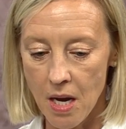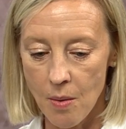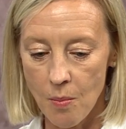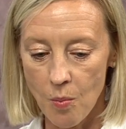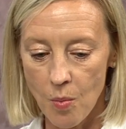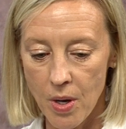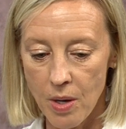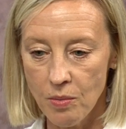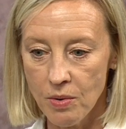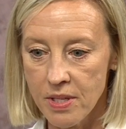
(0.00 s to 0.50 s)

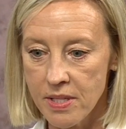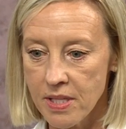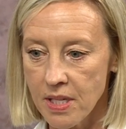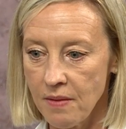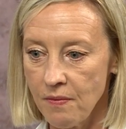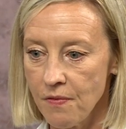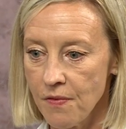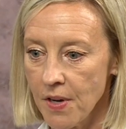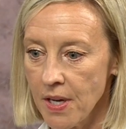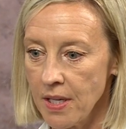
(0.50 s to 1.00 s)
We
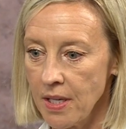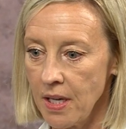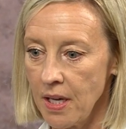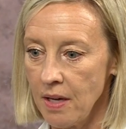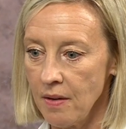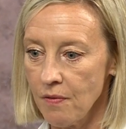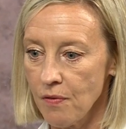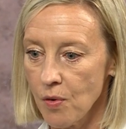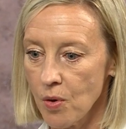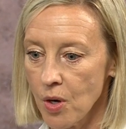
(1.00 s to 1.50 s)
received
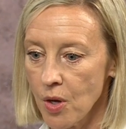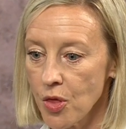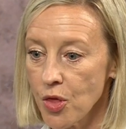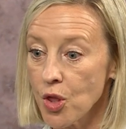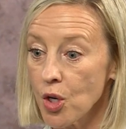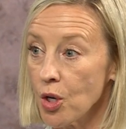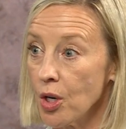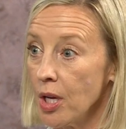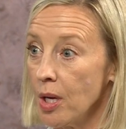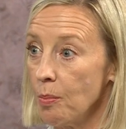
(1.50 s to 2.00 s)
funding for
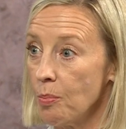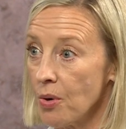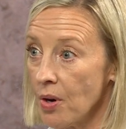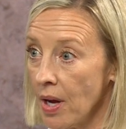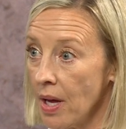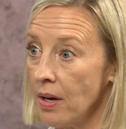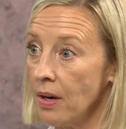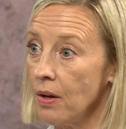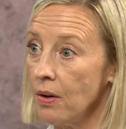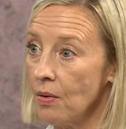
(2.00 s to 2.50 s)
30
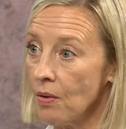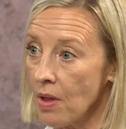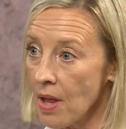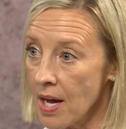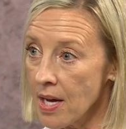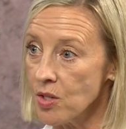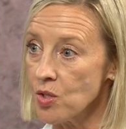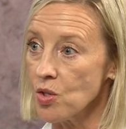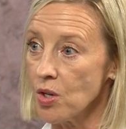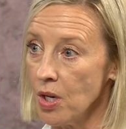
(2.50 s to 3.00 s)
brand new
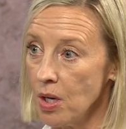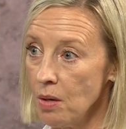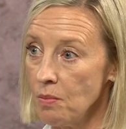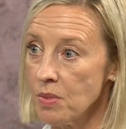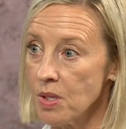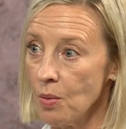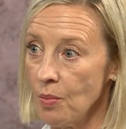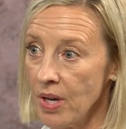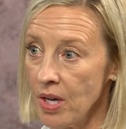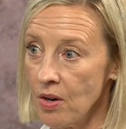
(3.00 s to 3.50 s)
classrooms,
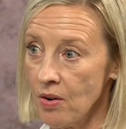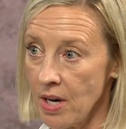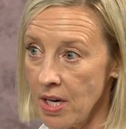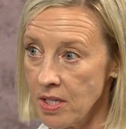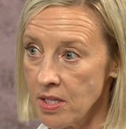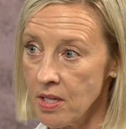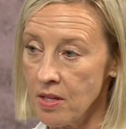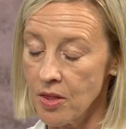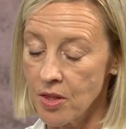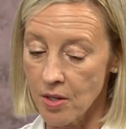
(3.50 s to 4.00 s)
and we
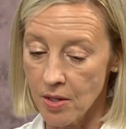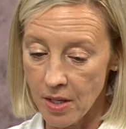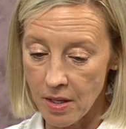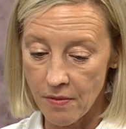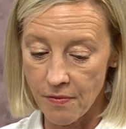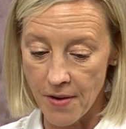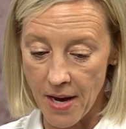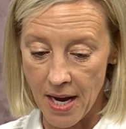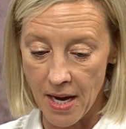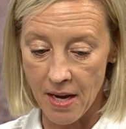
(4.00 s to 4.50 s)
granted
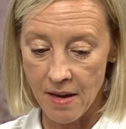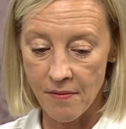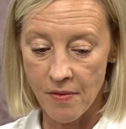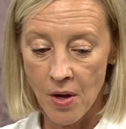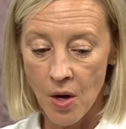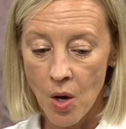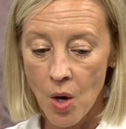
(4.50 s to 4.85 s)
35.